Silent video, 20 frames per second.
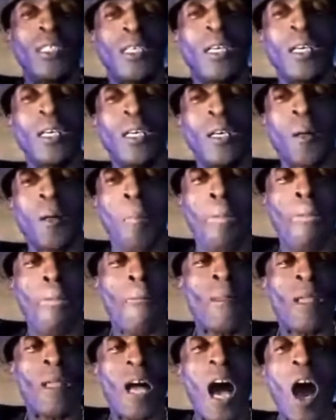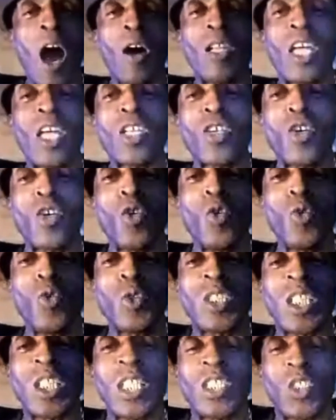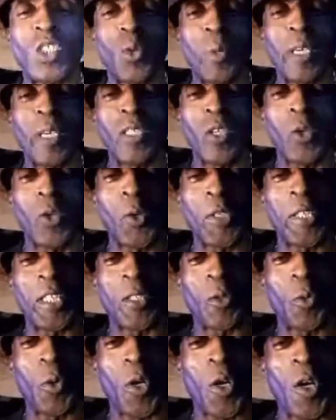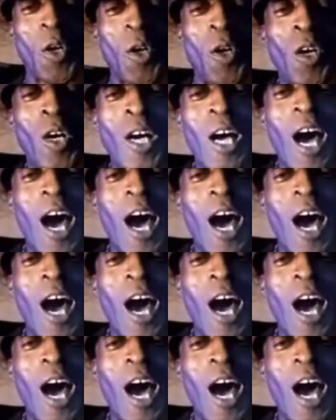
Um, all that cool been doing in the world,